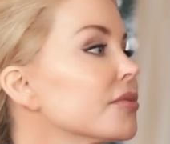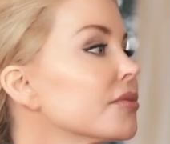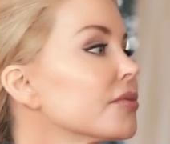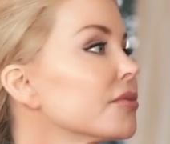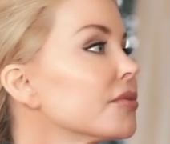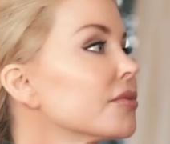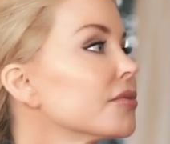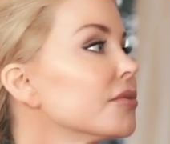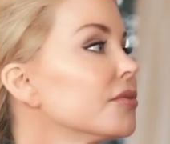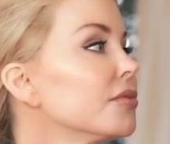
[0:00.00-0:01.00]

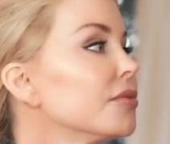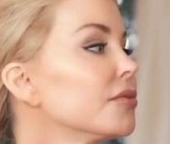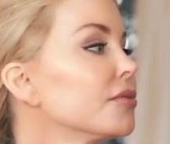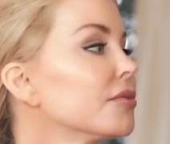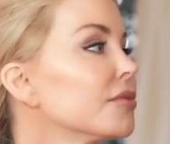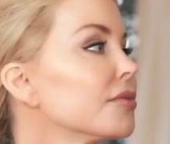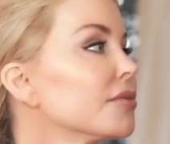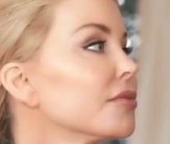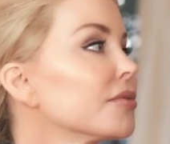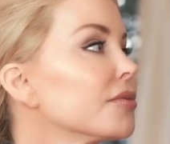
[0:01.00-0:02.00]

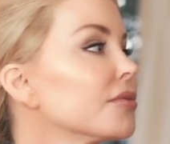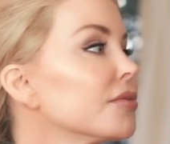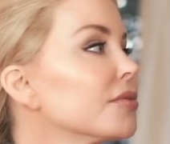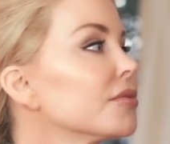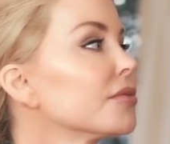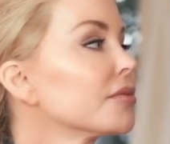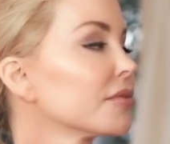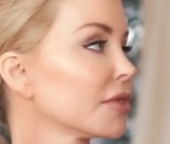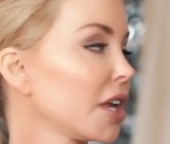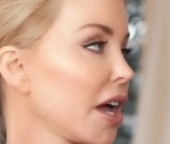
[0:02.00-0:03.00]

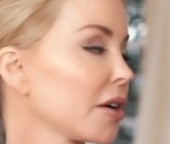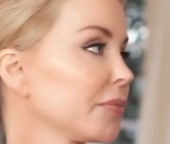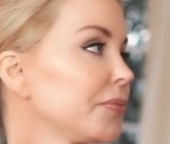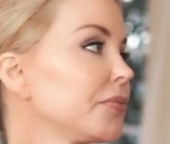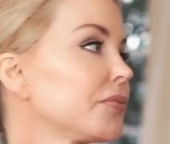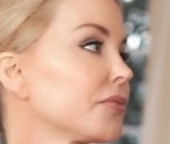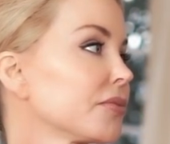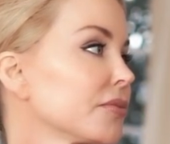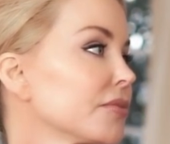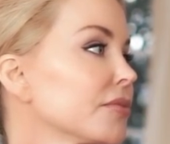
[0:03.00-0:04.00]

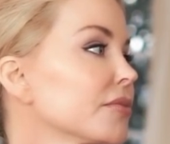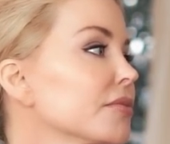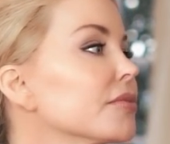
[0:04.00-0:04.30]
[no speech]